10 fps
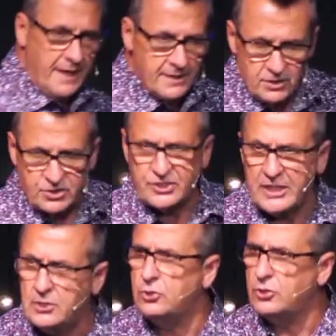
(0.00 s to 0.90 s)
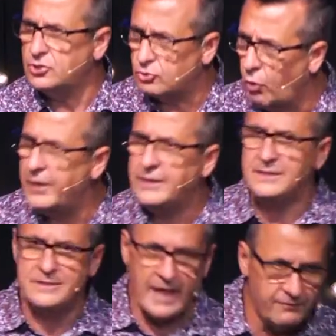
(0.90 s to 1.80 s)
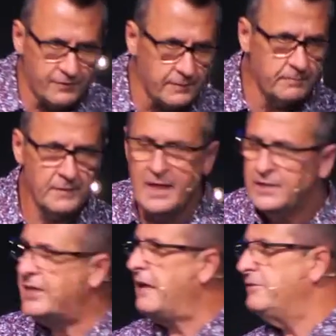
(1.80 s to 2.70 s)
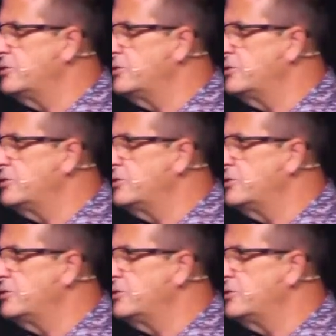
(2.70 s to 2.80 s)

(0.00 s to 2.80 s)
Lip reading: to seek to destroy David. David is